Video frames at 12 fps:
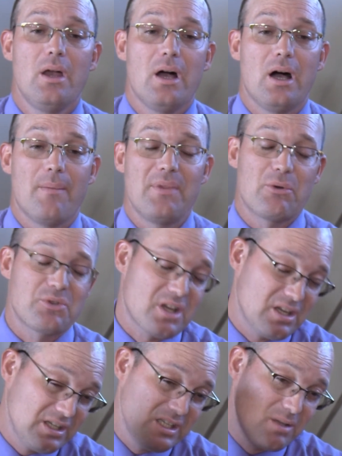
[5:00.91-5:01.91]
Um, there was
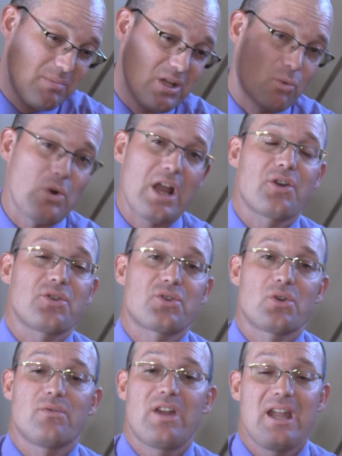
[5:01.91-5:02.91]
going to need to be a record of
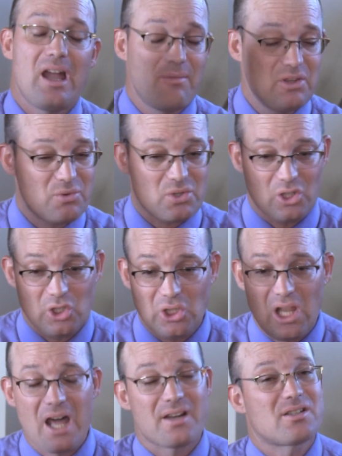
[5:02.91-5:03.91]
survey. I mean, there was a lot of